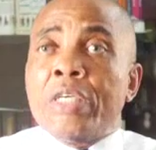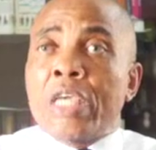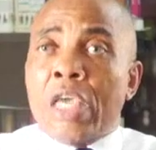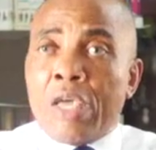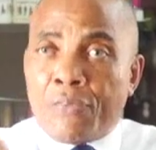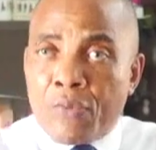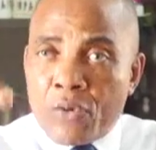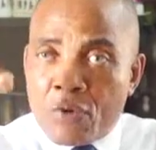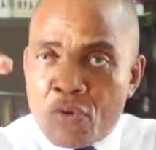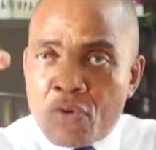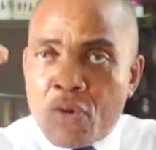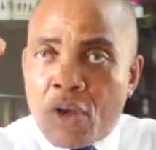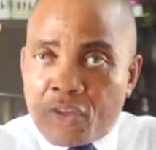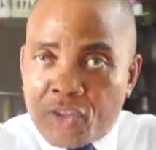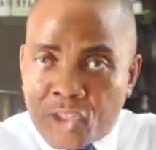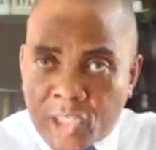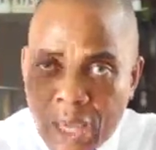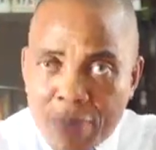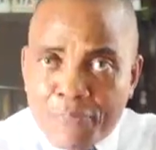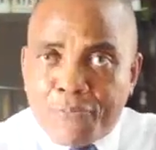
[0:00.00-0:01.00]
If you do
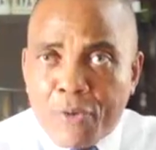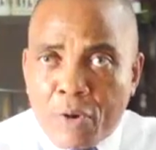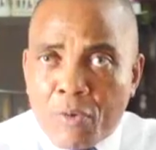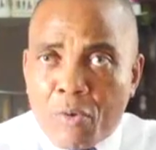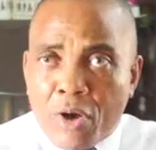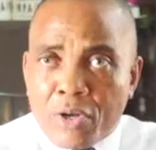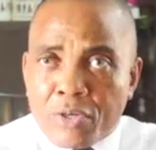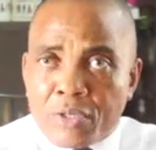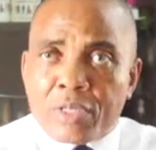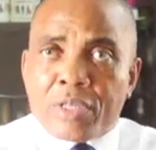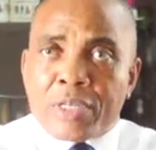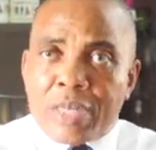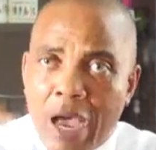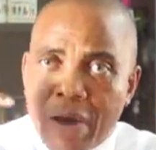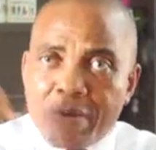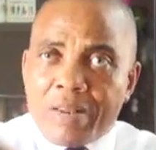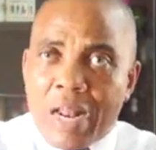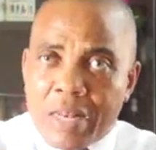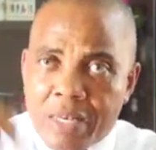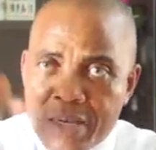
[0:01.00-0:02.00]
not step forward
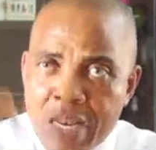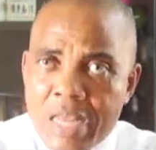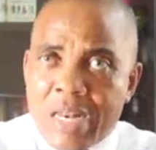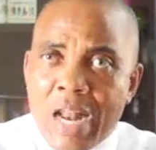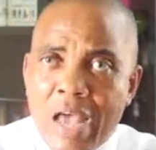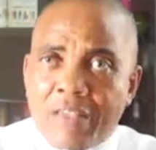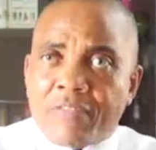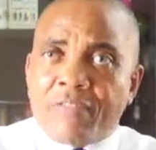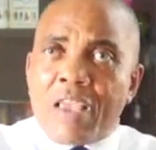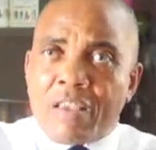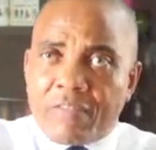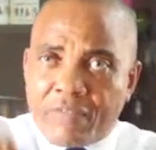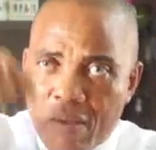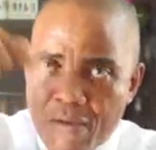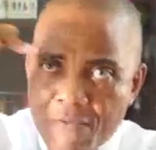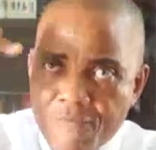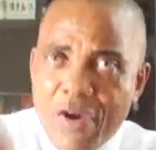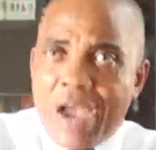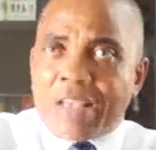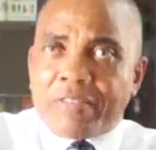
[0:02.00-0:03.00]
now that Ninas is
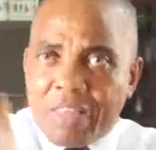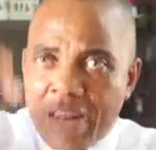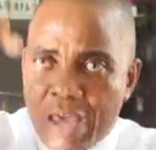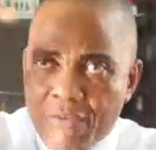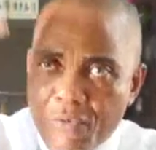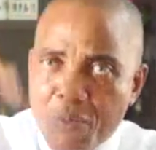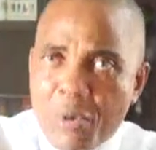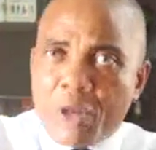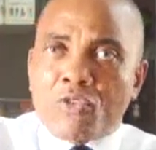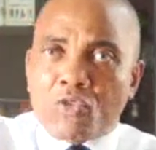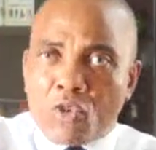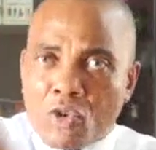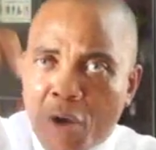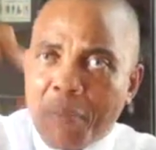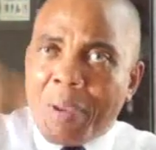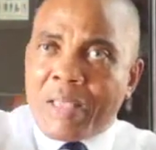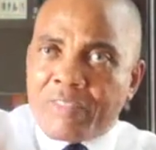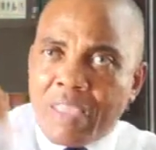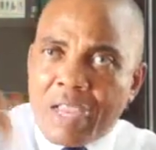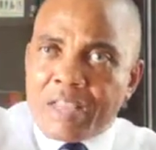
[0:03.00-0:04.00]
inviting everybody to
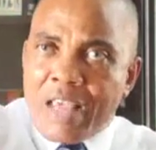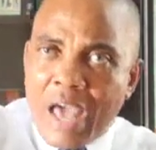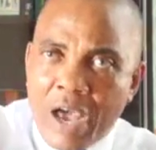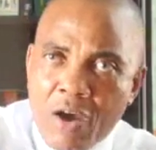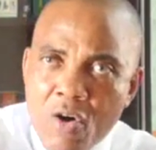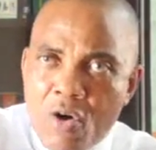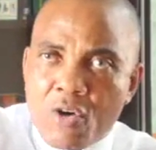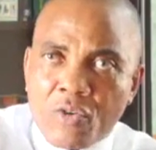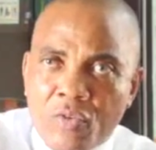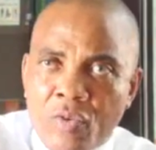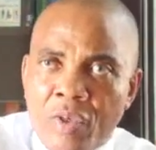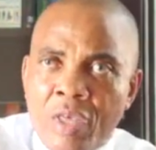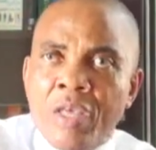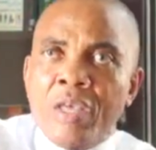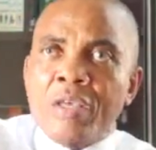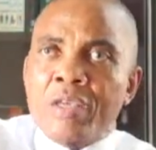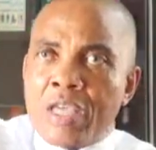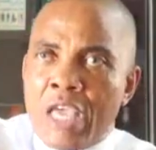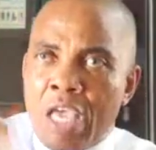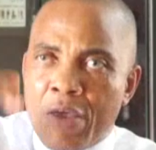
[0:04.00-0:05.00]
come and take their own,
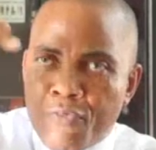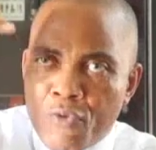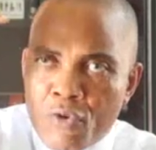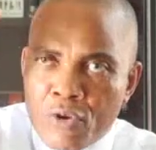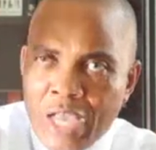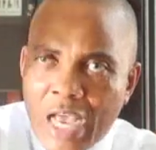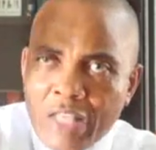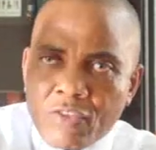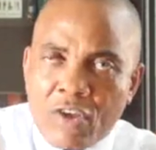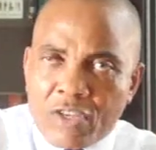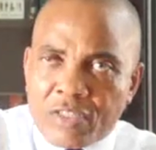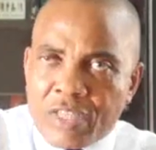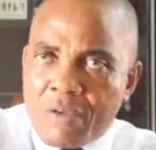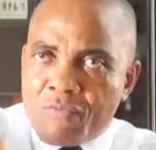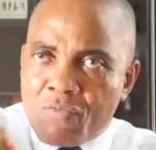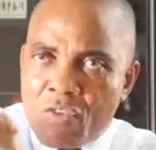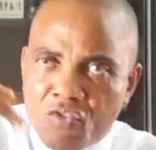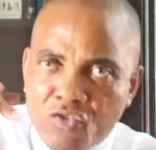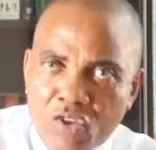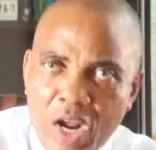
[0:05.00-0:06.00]
if you get
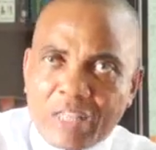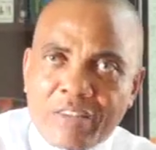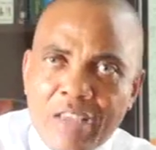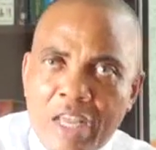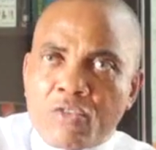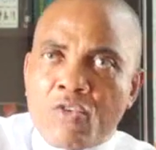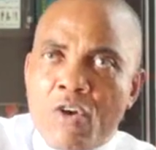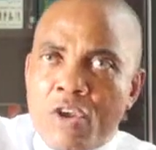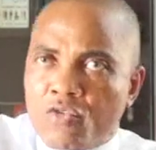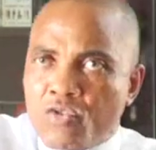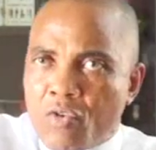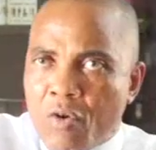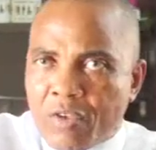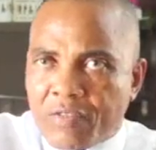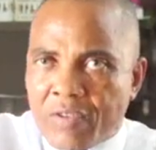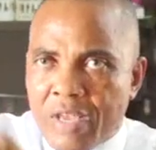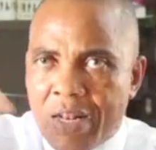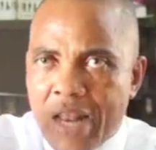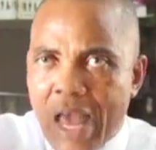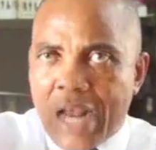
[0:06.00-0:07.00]
yourself distracted going
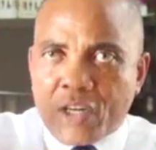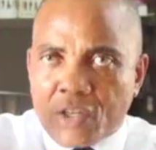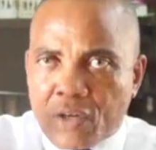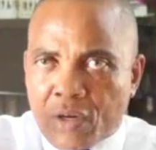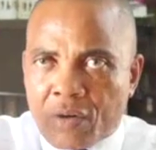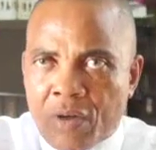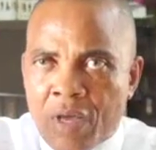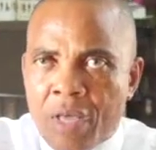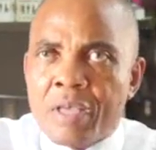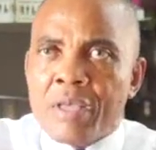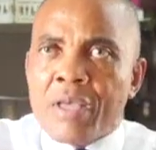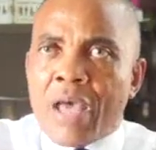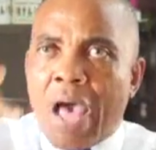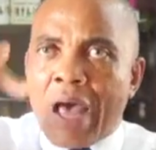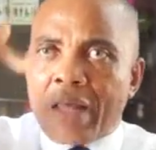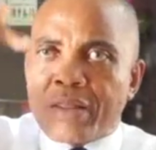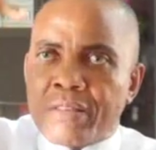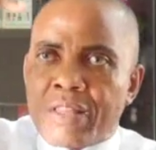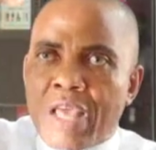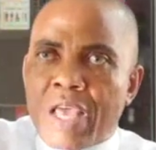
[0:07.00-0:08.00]
towards election,
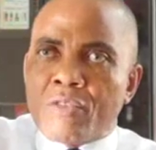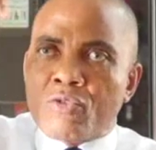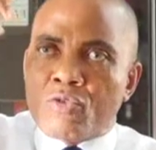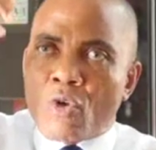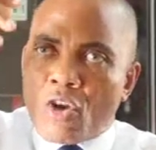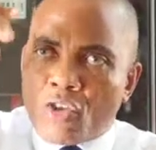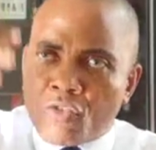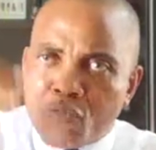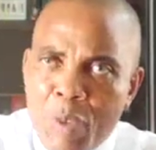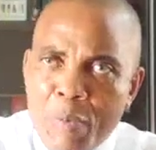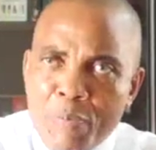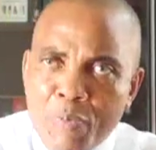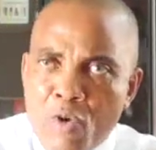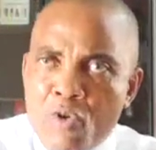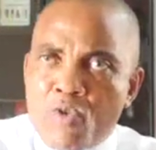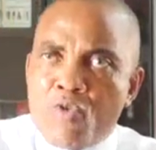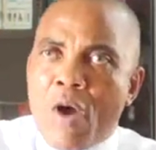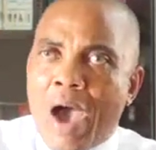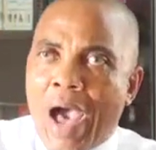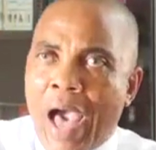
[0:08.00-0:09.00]
and those
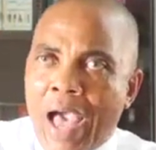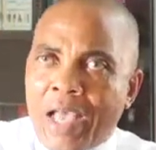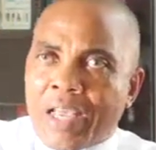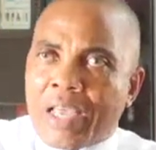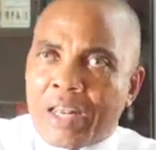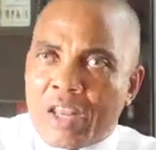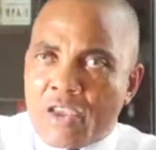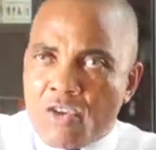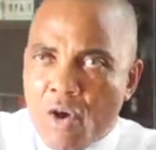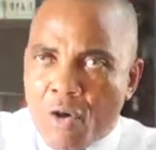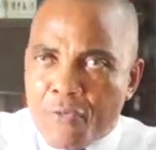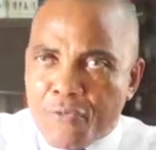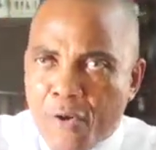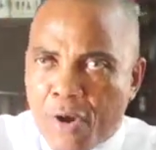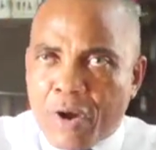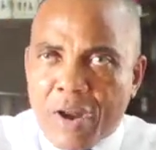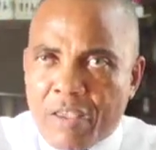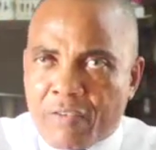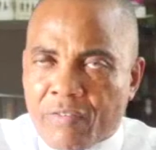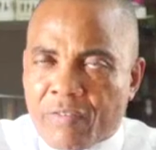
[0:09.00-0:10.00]
people who are hanging in your
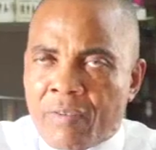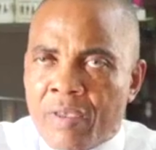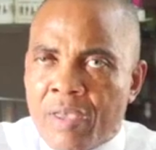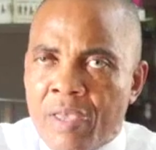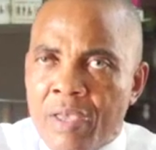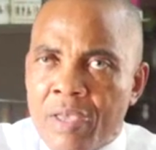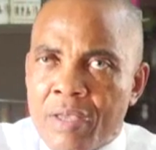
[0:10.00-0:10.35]
forest